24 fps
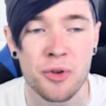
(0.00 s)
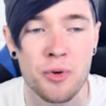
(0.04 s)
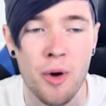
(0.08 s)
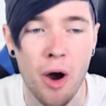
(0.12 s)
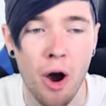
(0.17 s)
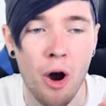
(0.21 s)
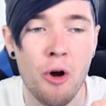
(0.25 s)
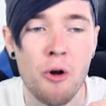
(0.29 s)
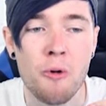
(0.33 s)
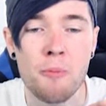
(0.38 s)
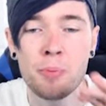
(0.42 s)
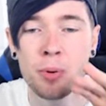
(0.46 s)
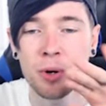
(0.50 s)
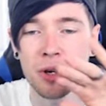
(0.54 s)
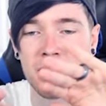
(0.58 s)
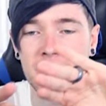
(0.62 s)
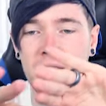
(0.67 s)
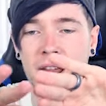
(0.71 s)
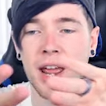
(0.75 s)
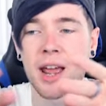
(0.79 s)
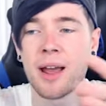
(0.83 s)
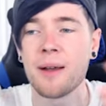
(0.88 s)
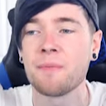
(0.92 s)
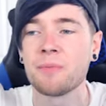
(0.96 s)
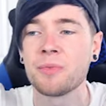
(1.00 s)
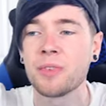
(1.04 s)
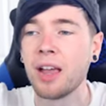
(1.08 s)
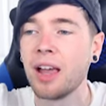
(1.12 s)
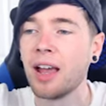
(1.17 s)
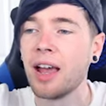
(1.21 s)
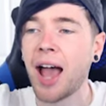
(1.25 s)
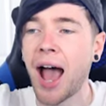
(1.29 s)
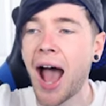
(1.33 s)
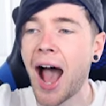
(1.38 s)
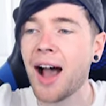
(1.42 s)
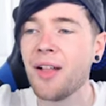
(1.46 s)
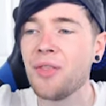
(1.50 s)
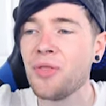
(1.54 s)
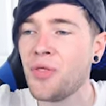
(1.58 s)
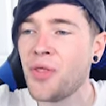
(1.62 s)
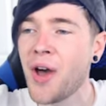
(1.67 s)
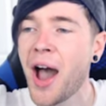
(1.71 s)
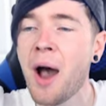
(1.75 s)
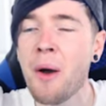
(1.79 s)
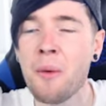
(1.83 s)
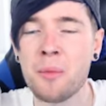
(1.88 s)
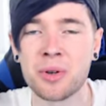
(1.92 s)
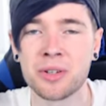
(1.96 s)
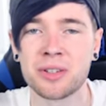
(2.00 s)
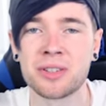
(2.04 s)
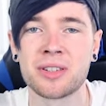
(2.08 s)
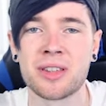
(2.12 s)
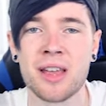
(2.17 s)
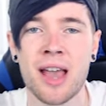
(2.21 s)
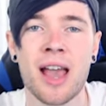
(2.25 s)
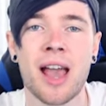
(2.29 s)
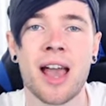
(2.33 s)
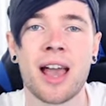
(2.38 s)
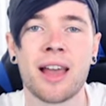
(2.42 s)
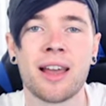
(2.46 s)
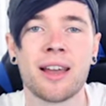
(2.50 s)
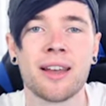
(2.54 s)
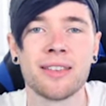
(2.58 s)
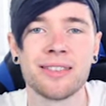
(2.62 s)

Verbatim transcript: You opened it and that was there.